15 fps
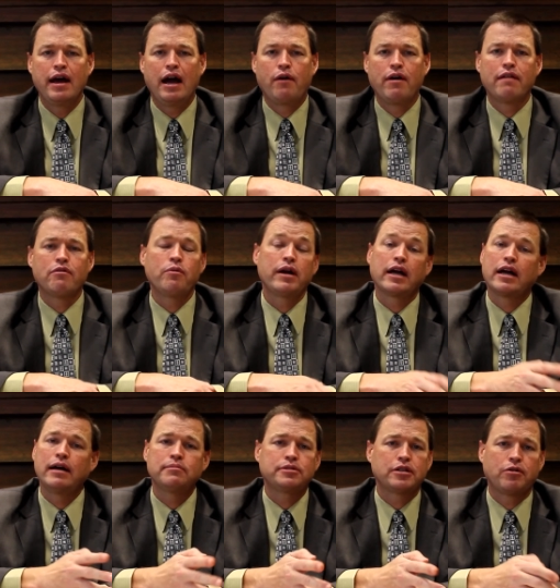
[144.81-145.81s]
However, when it
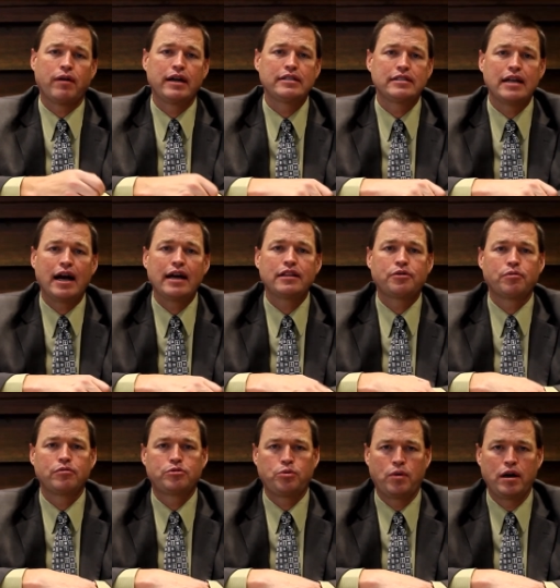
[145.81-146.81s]
comes to grades 9
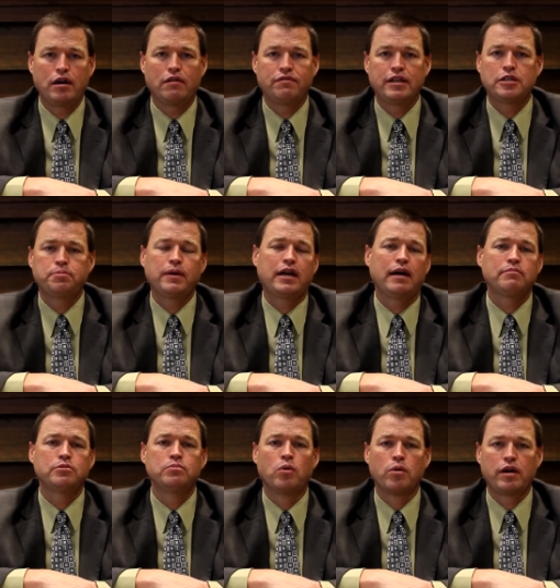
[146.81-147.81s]
through 12, this
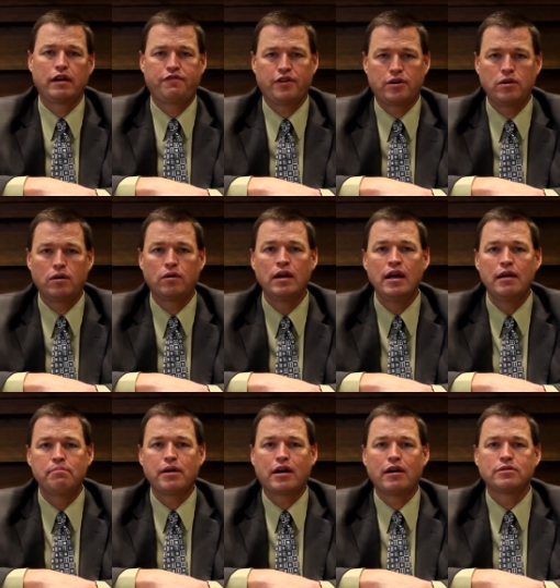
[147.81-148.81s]
becomes more difficult
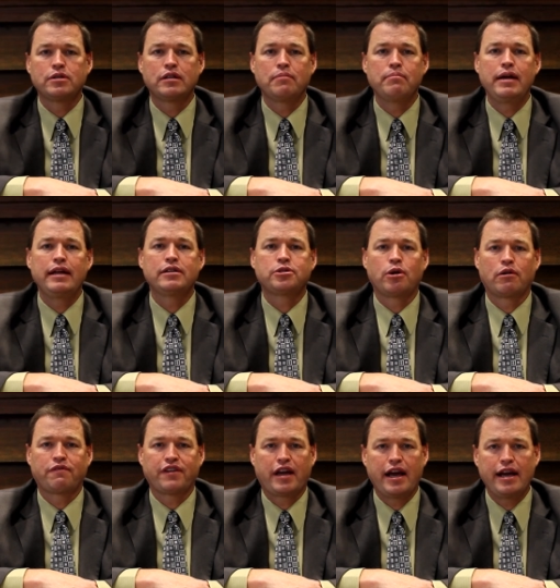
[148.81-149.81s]
because of the many
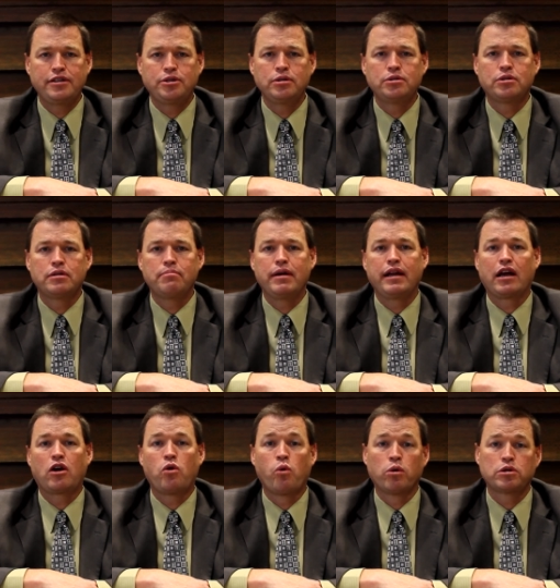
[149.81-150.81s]
certifications, the many
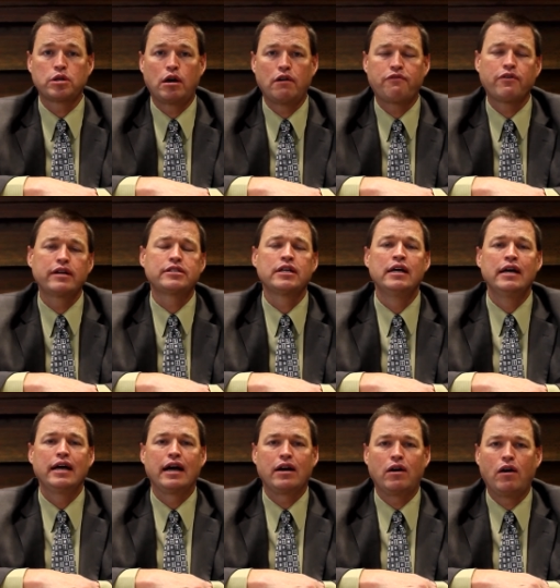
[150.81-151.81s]
course offerings,
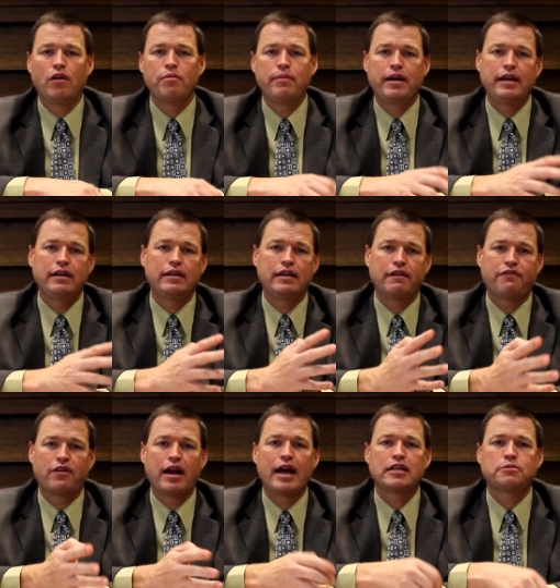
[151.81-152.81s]
and all the many
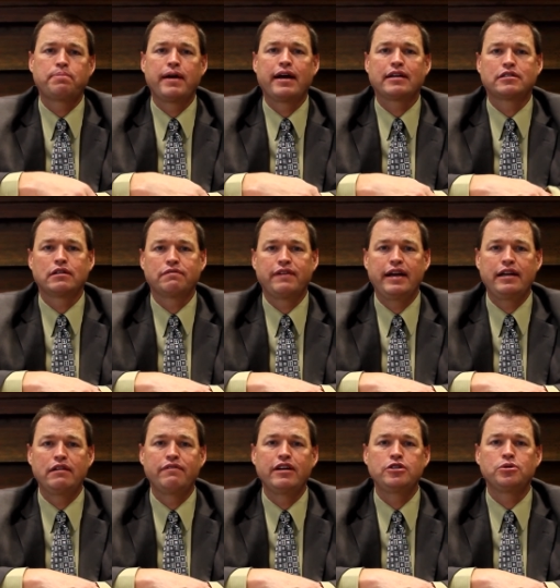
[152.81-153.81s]
different aspects of
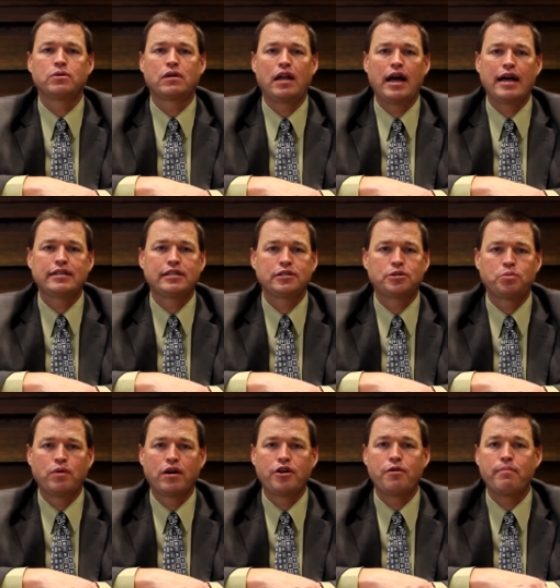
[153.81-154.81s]
individual classes
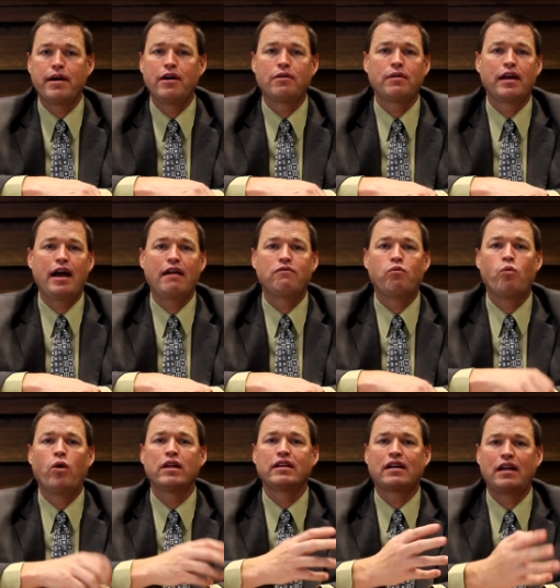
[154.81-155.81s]
where you may only have
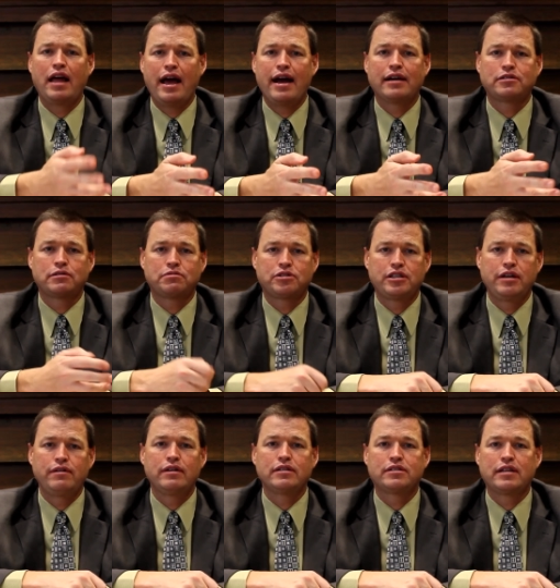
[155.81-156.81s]
one class of
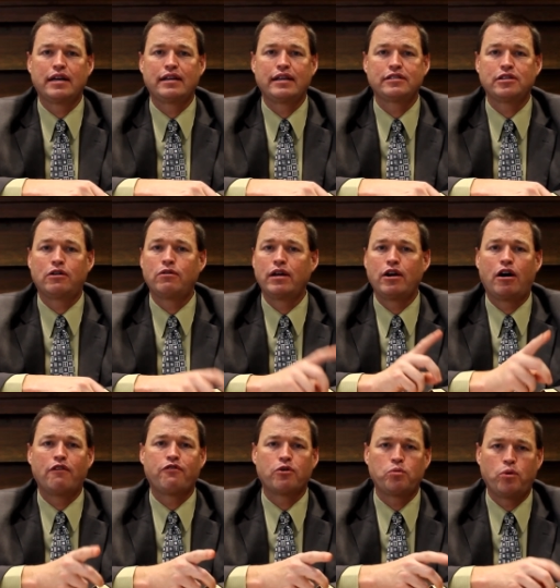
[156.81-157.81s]
students that is only
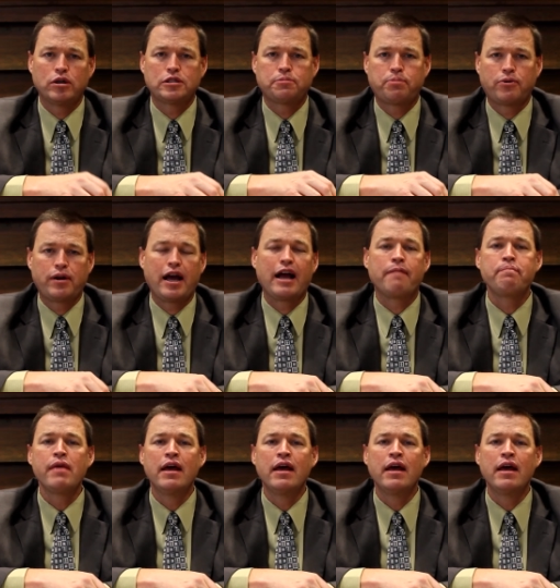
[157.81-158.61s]
offered once per day.